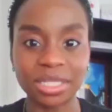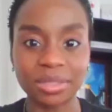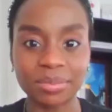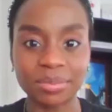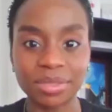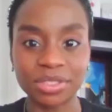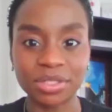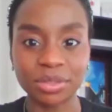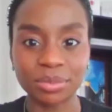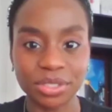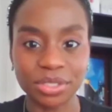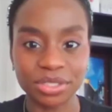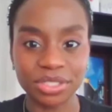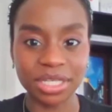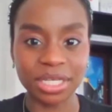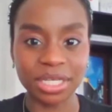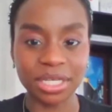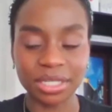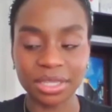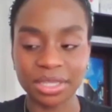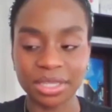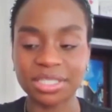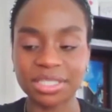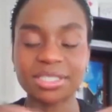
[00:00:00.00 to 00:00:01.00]
you. You see them as almost
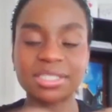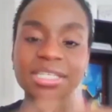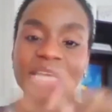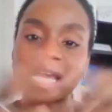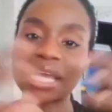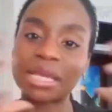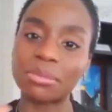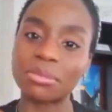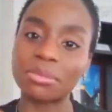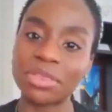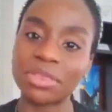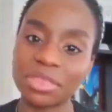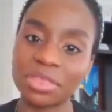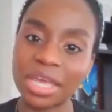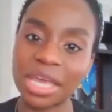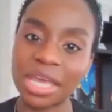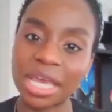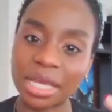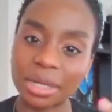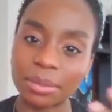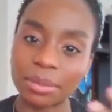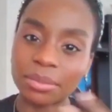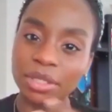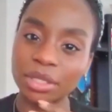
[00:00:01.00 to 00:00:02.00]
like the same
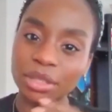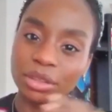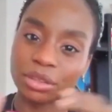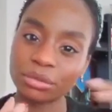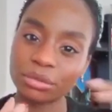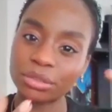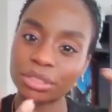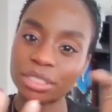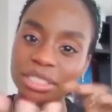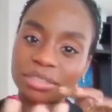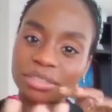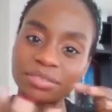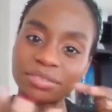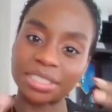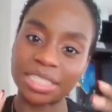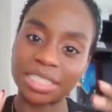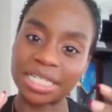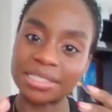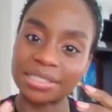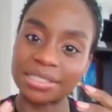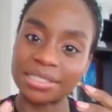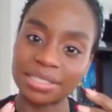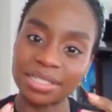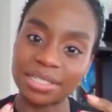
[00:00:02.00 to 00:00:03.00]
thing, but through
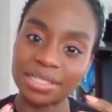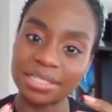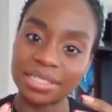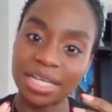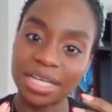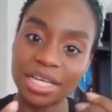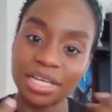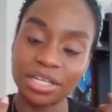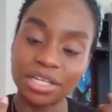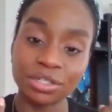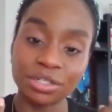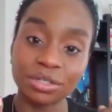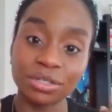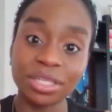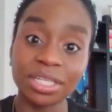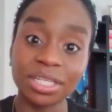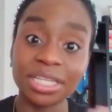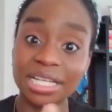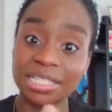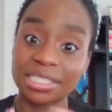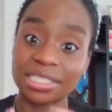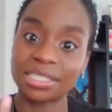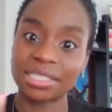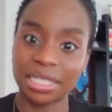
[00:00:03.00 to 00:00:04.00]
different lenses. Do you
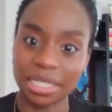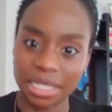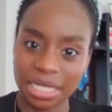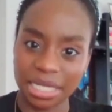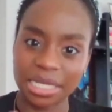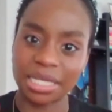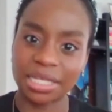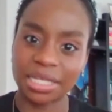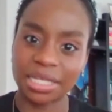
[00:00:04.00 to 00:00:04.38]
think that's the